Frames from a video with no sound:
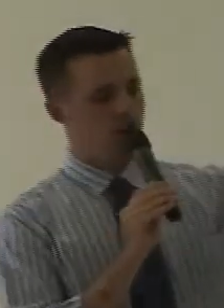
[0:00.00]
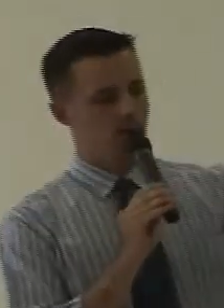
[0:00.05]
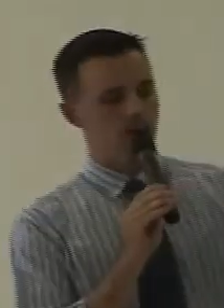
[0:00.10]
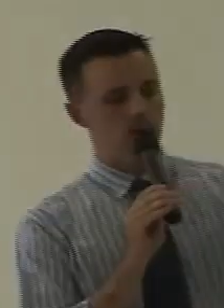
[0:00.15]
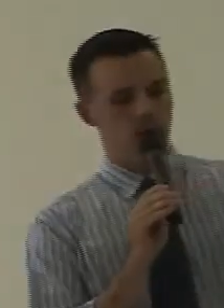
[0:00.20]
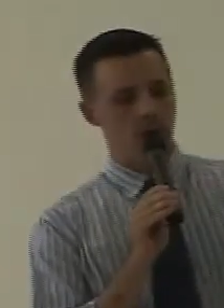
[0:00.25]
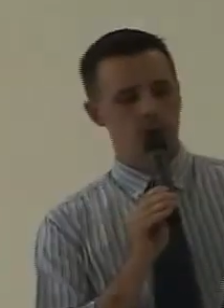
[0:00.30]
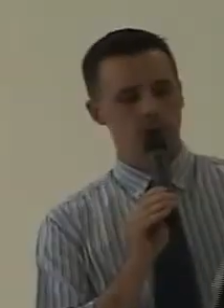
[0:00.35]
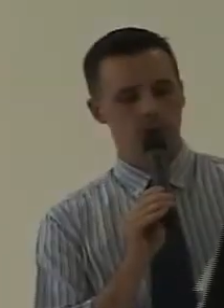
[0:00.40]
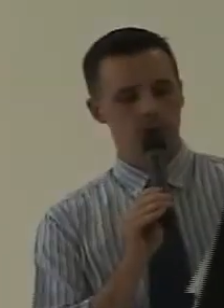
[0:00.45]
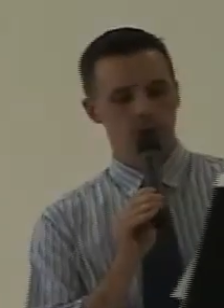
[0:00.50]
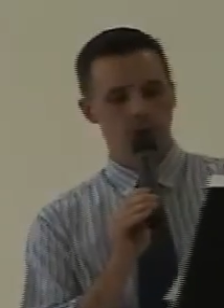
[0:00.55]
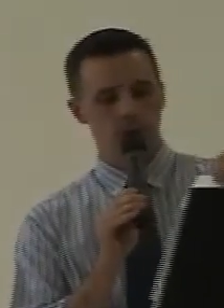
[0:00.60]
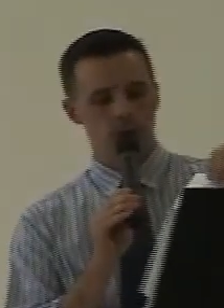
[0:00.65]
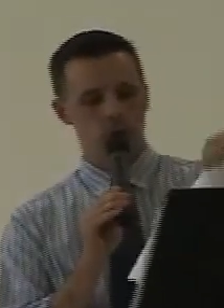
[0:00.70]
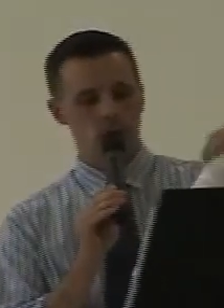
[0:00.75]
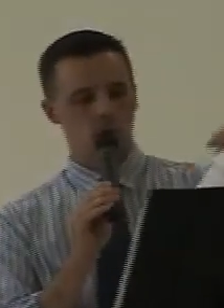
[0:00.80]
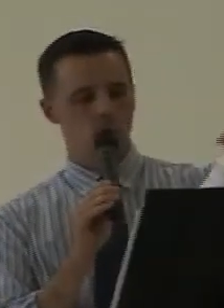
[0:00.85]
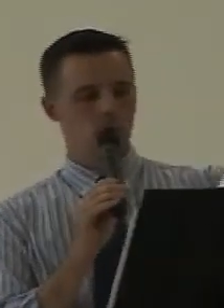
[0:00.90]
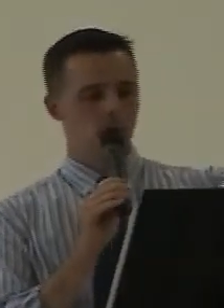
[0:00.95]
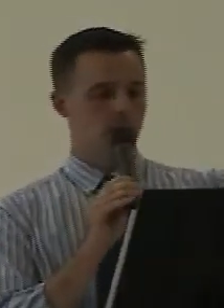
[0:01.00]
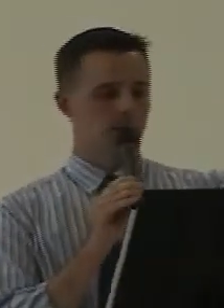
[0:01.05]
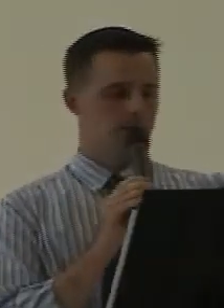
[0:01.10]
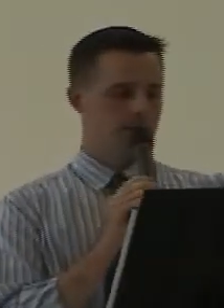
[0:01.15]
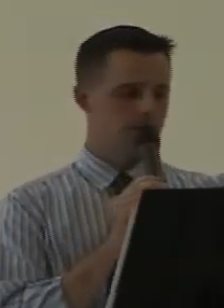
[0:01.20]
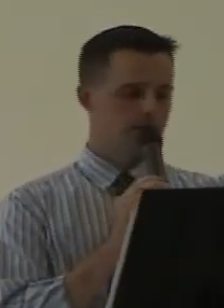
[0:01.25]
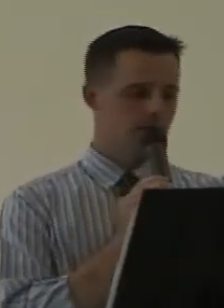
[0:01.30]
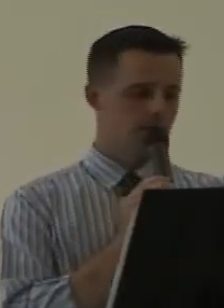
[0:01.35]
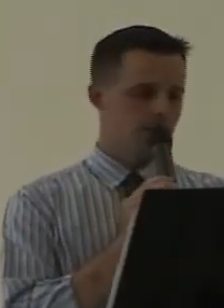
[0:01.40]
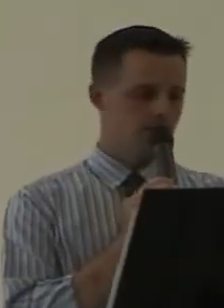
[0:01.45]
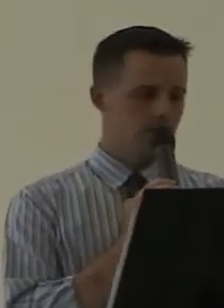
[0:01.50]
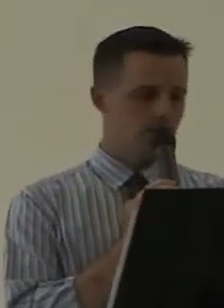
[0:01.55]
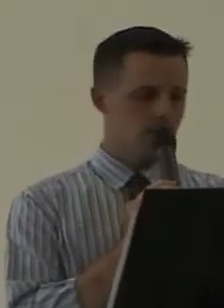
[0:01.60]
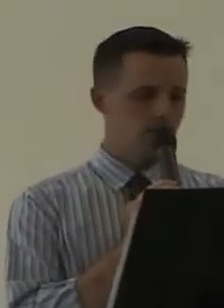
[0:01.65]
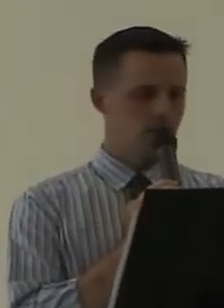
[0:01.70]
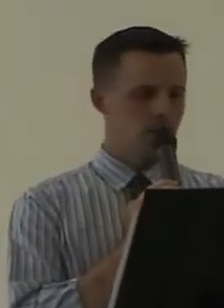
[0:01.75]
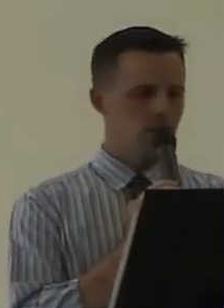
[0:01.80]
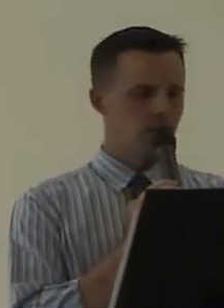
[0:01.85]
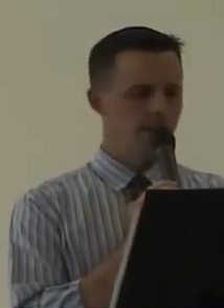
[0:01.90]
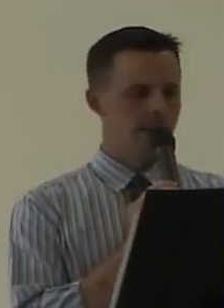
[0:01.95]
verse 2,
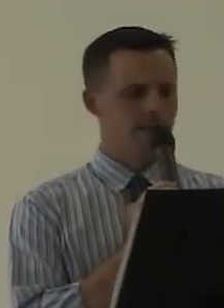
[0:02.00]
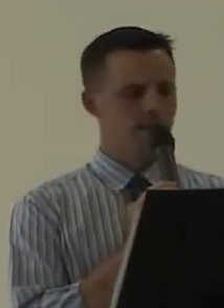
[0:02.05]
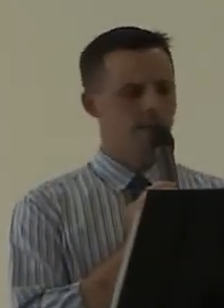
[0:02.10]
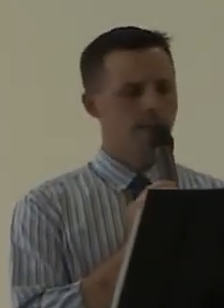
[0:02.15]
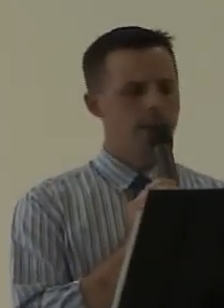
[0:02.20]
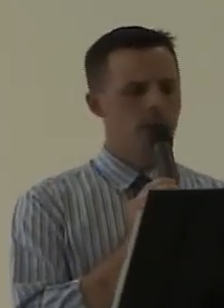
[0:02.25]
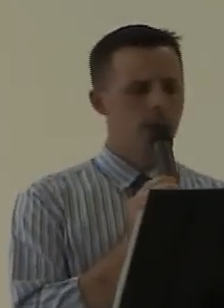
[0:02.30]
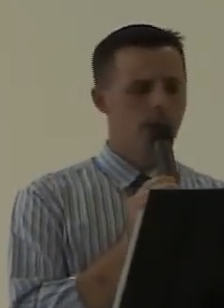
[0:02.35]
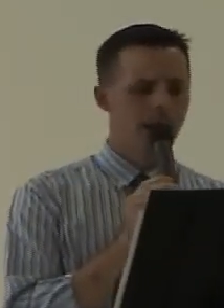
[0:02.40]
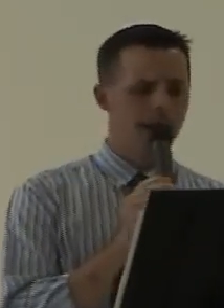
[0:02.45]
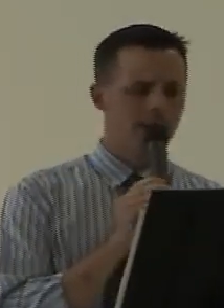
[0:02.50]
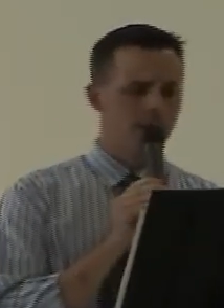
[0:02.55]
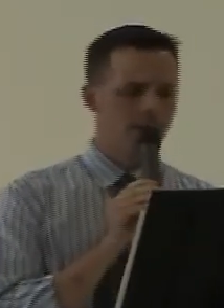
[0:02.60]
that's later, Micah